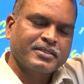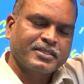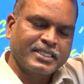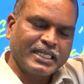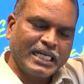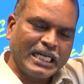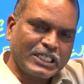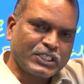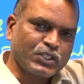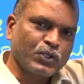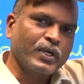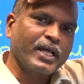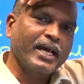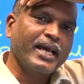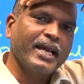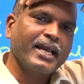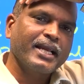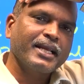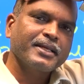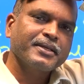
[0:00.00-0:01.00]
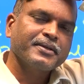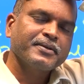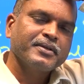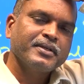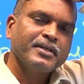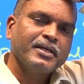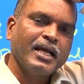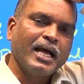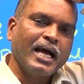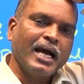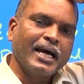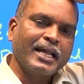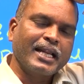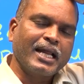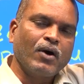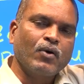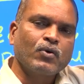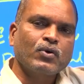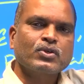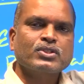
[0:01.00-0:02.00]
Till today,
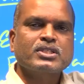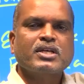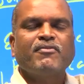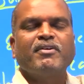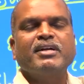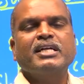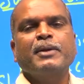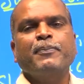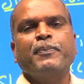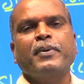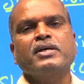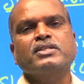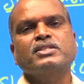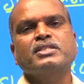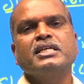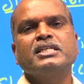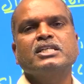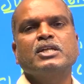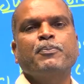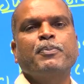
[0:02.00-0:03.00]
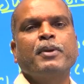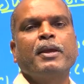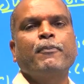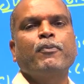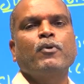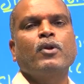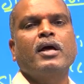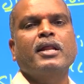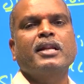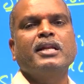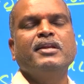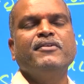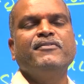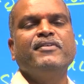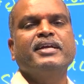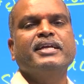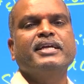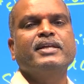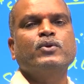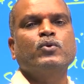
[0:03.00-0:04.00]
around 70% people are
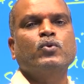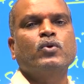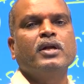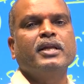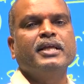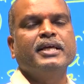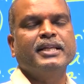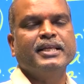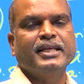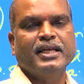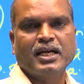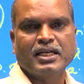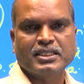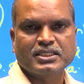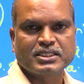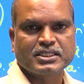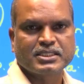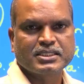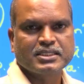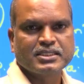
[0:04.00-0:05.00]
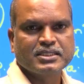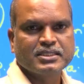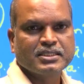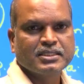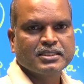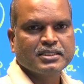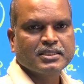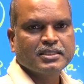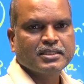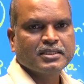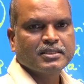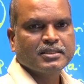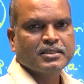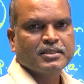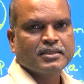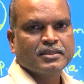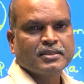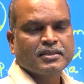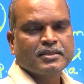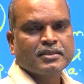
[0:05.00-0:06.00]
living in rural areas.
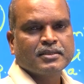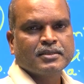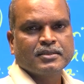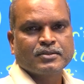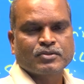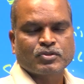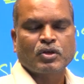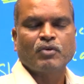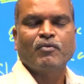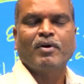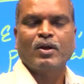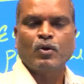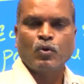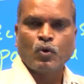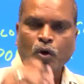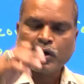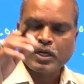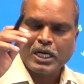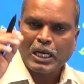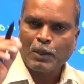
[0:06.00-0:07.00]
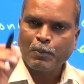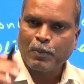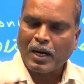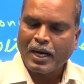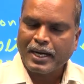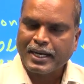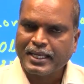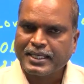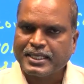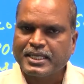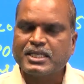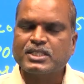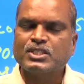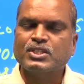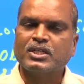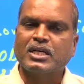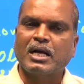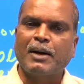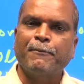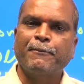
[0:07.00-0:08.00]
So one local body
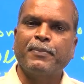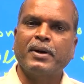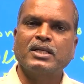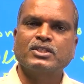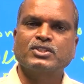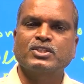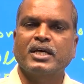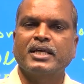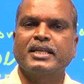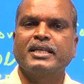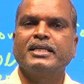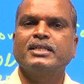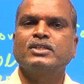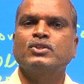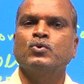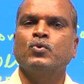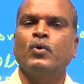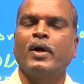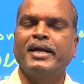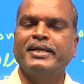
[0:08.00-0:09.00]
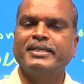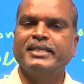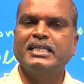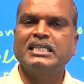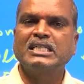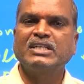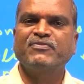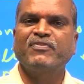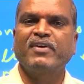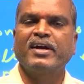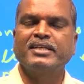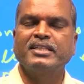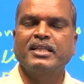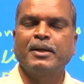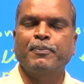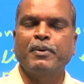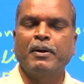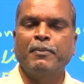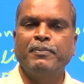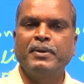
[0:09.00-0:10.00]
is compulsory to identify the
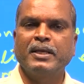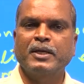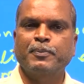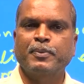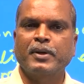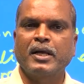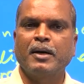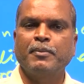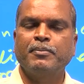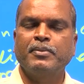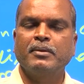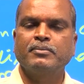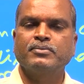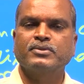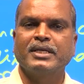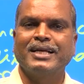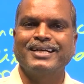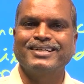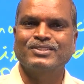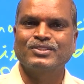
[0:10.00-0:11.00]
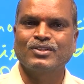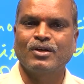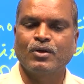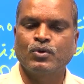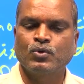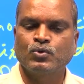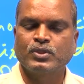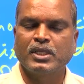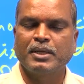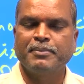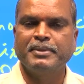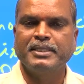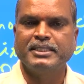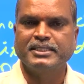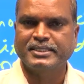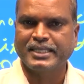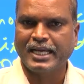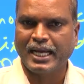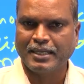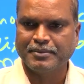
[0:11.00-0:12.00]
public problems and solve them in
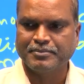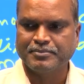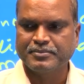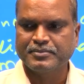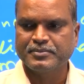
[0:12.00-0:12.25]
time.